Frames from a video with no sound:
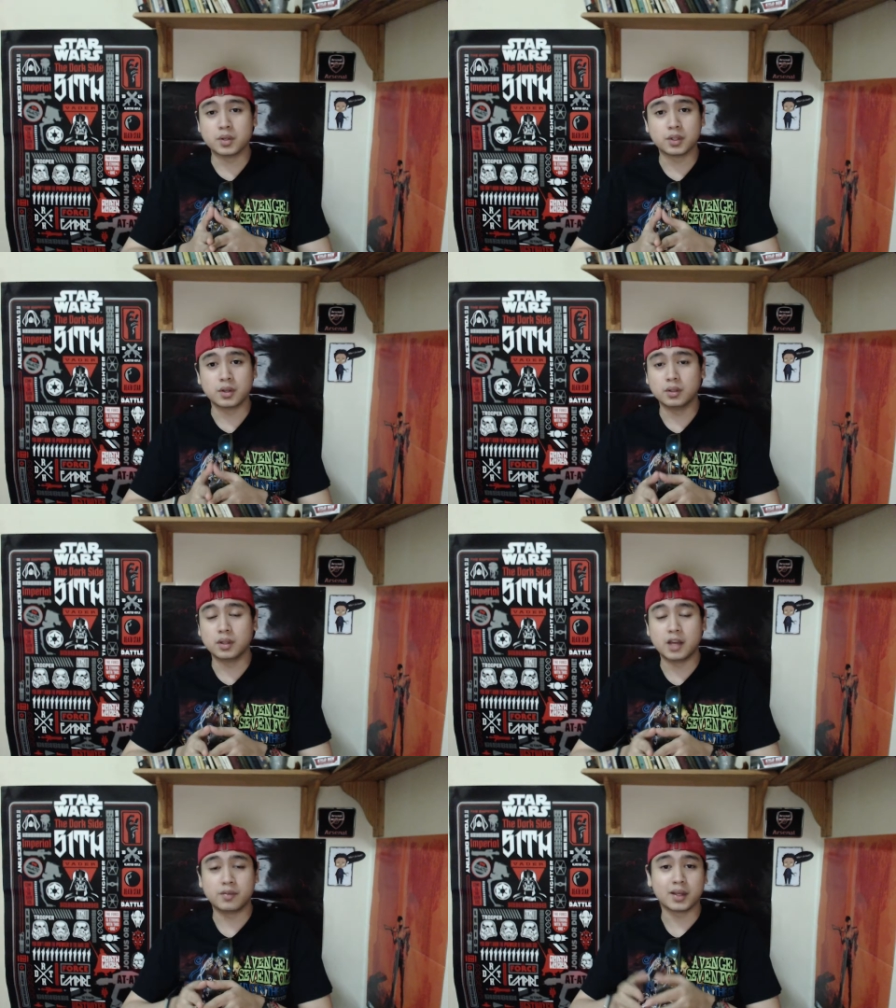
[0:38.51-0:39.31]
so you'll
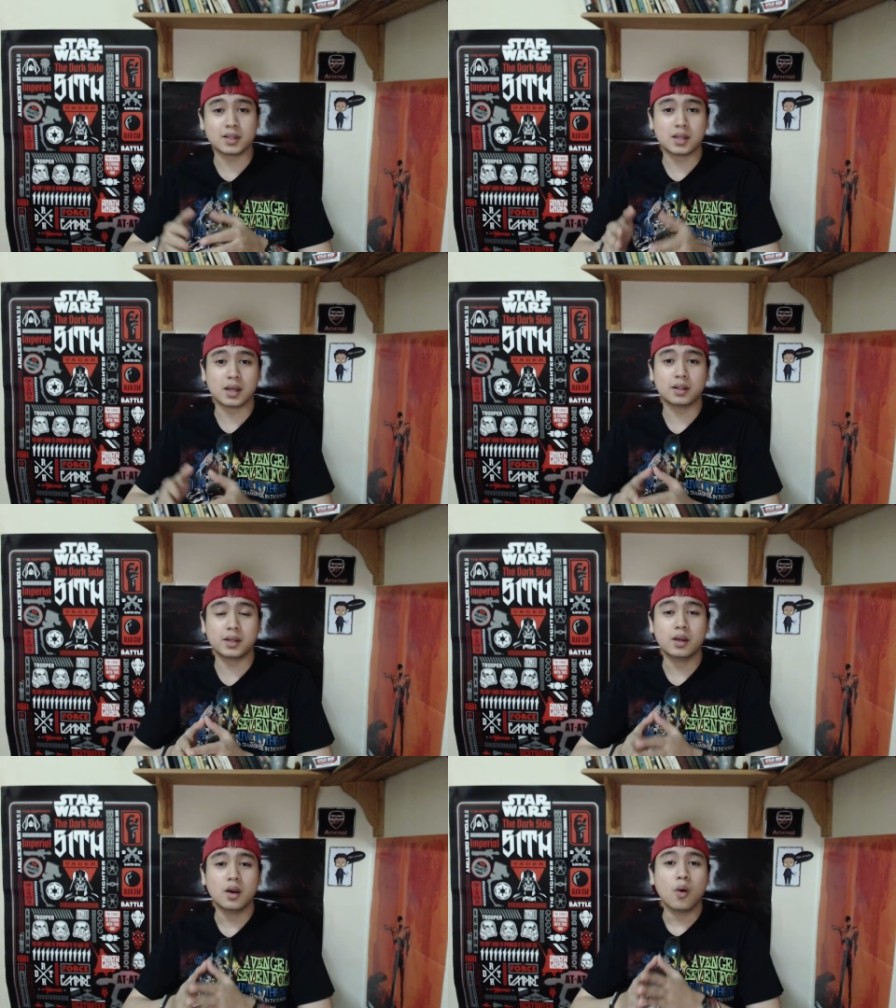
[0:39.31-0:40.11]
have
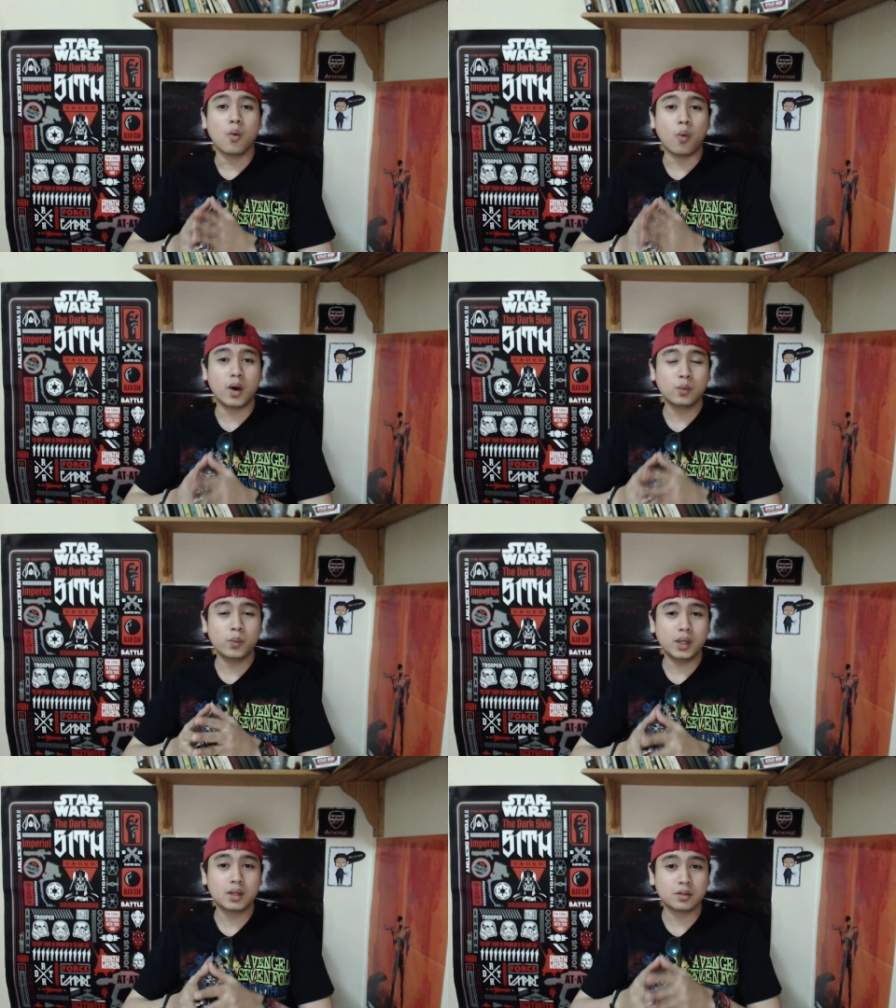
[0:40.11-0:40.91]
exactly one
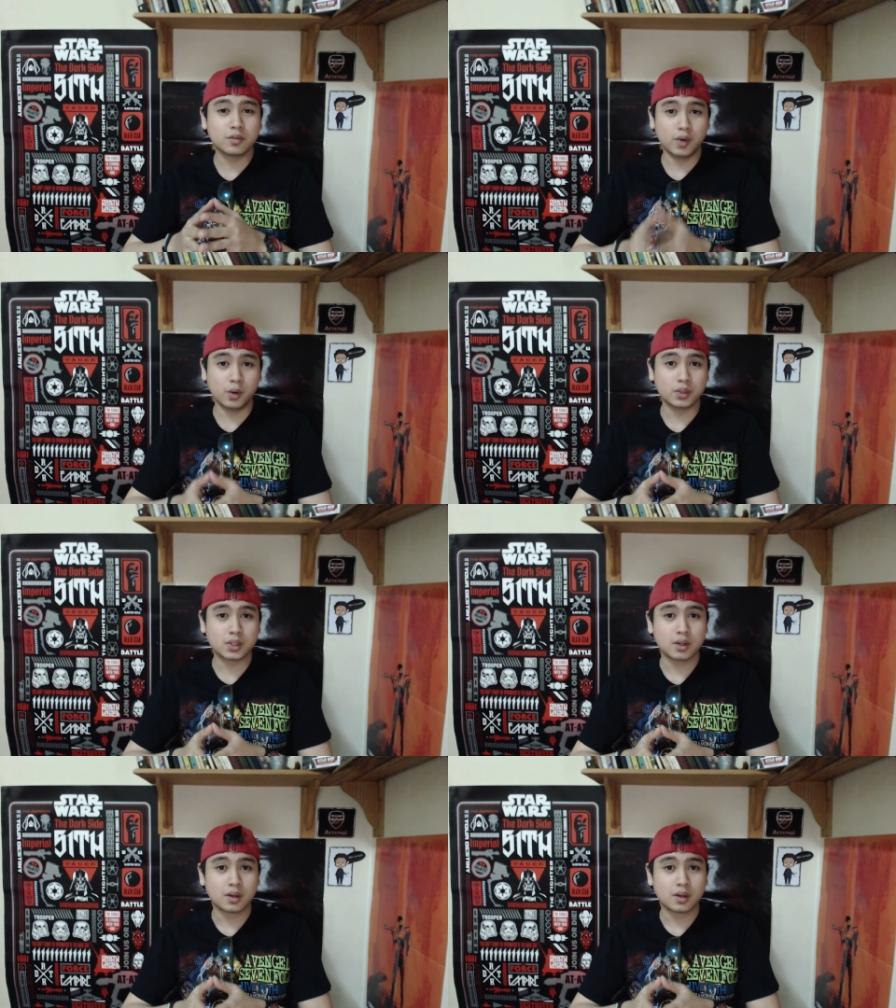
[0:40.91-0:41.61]
week to vote